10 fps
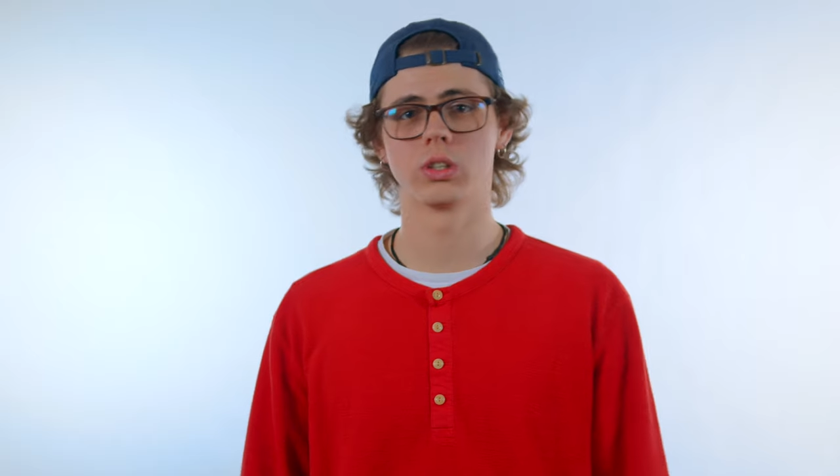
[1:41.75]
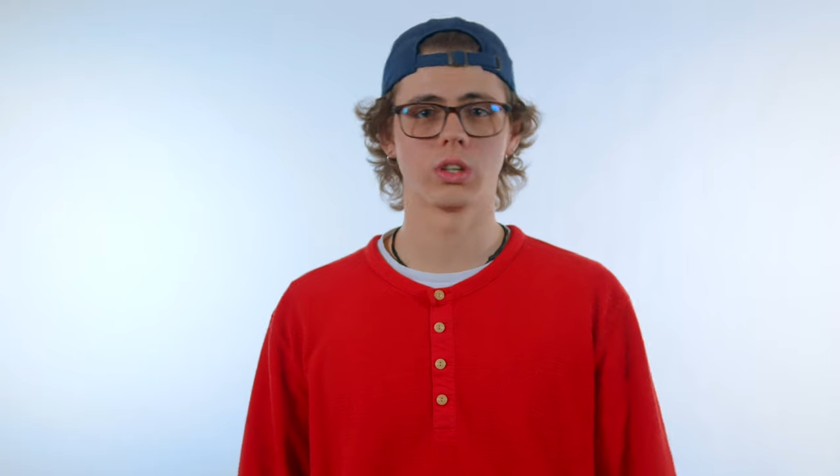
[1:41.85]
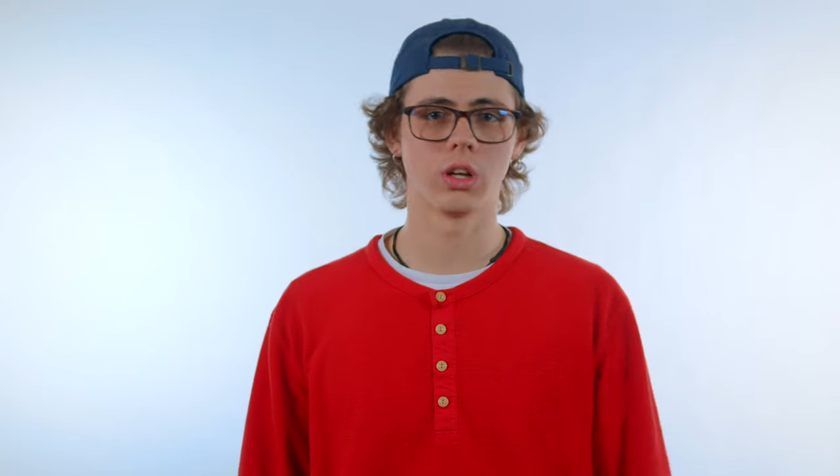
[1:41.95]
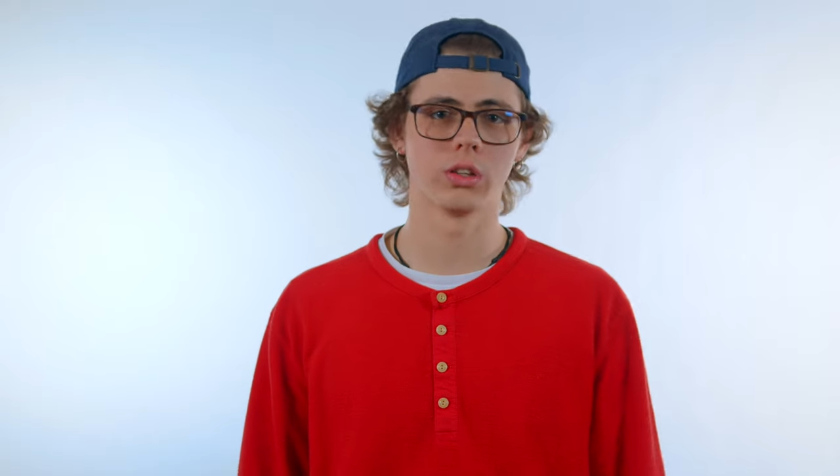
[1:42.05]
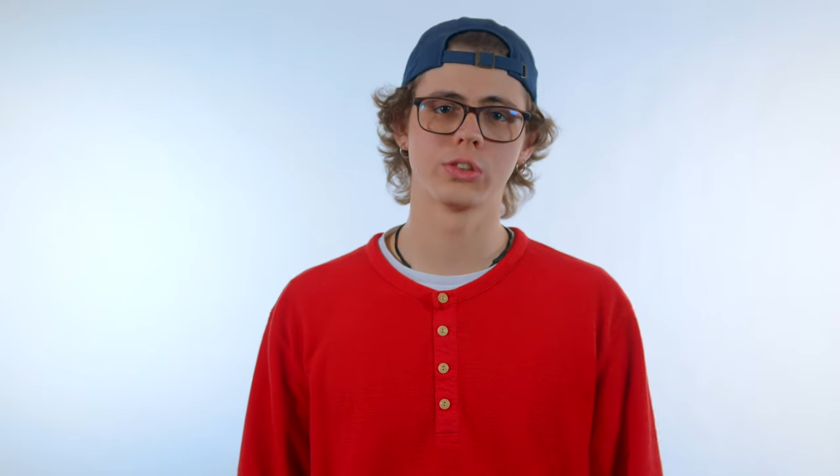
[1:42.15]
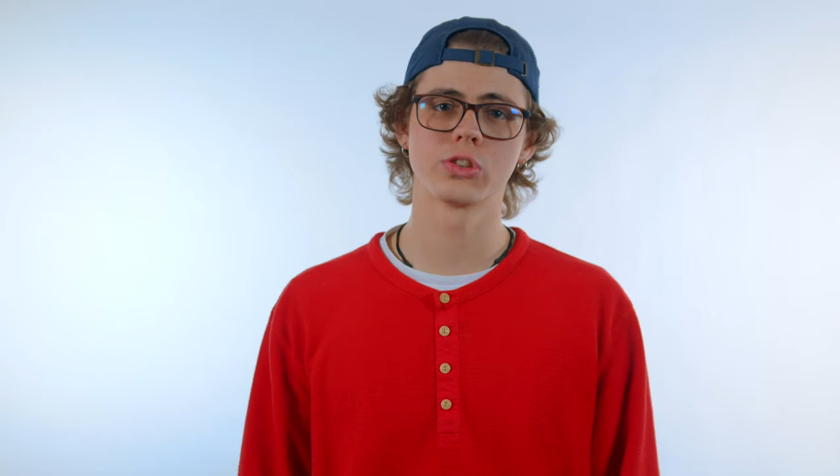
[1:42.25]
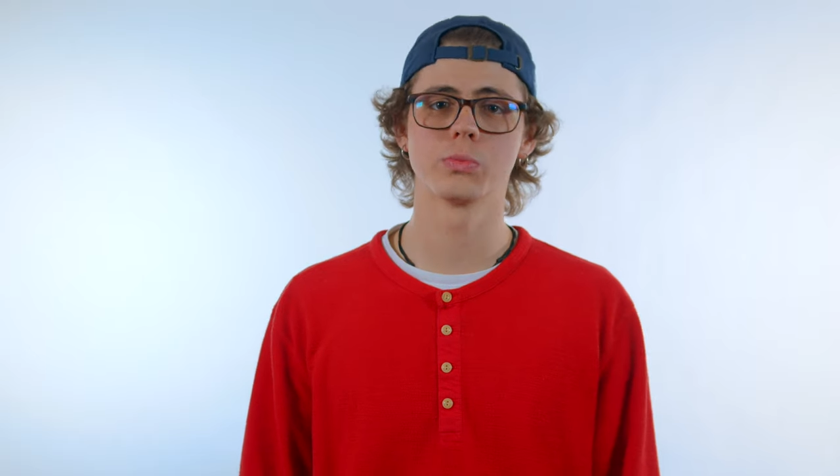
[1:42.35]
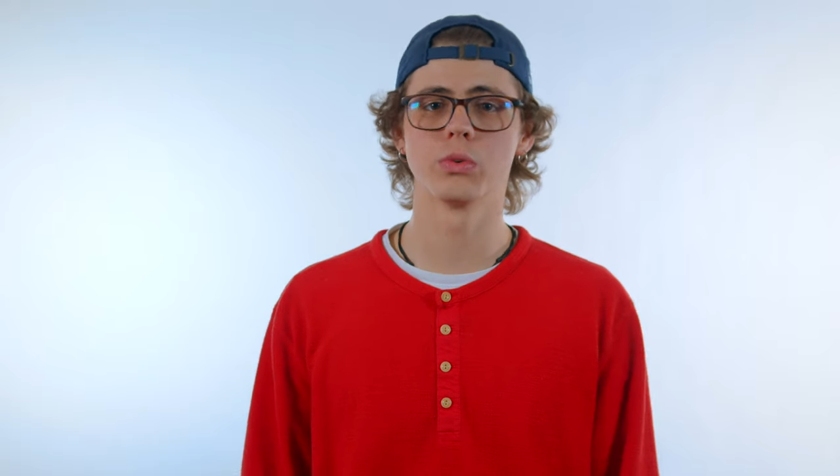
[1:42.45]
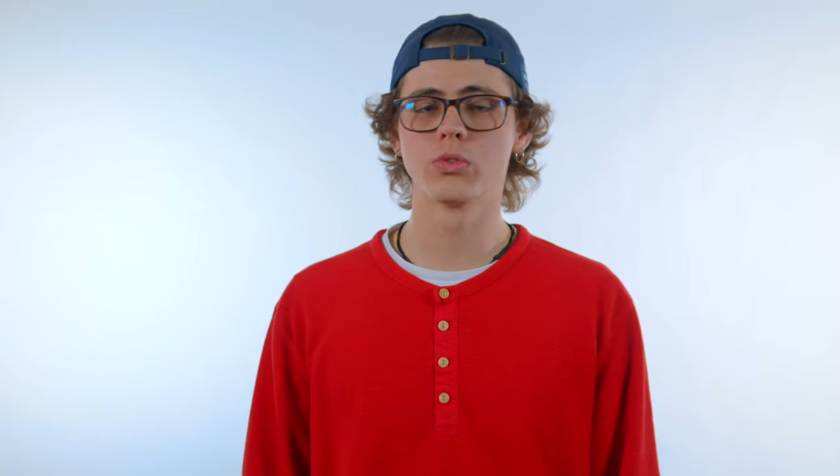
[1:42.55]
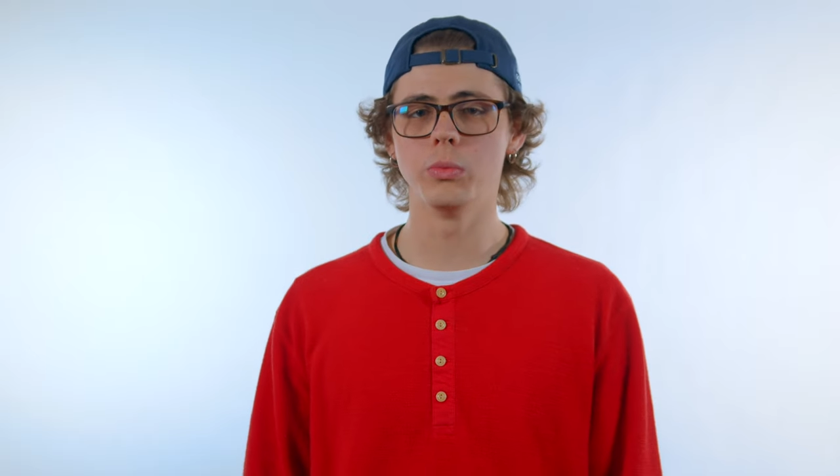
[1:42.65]
and
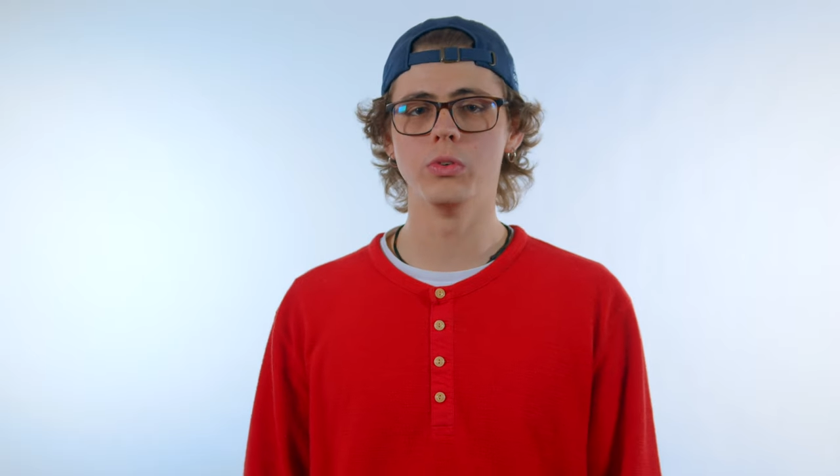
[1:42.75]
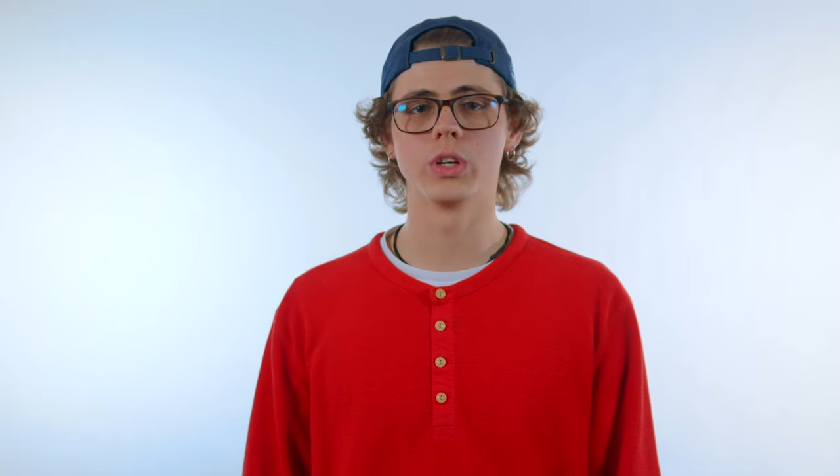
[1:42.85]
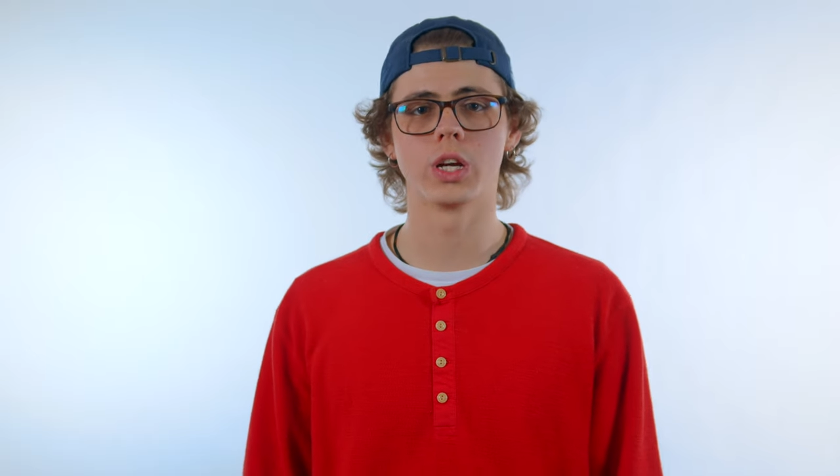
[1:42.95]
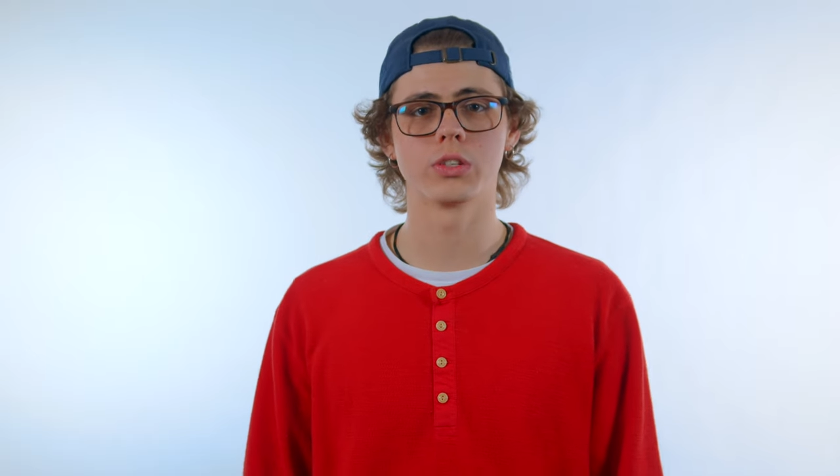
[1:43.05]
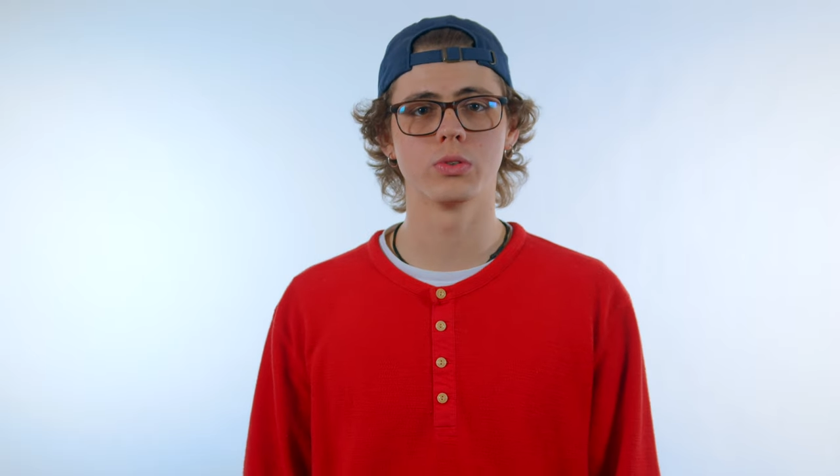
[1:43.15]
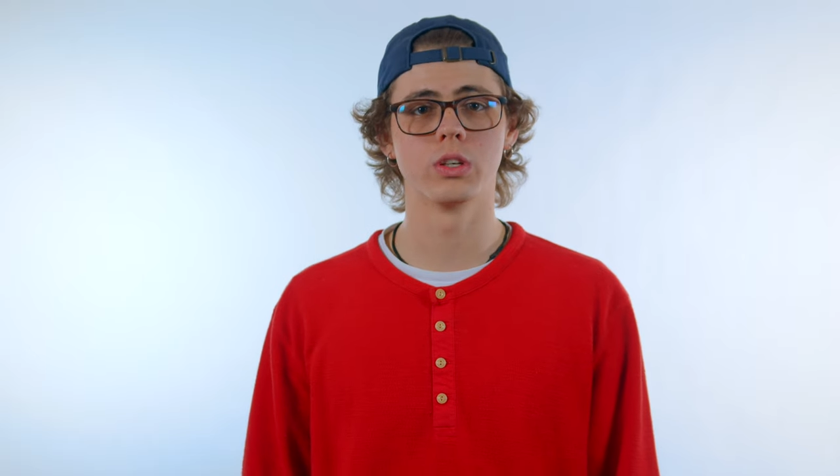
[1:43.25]
college before moving on to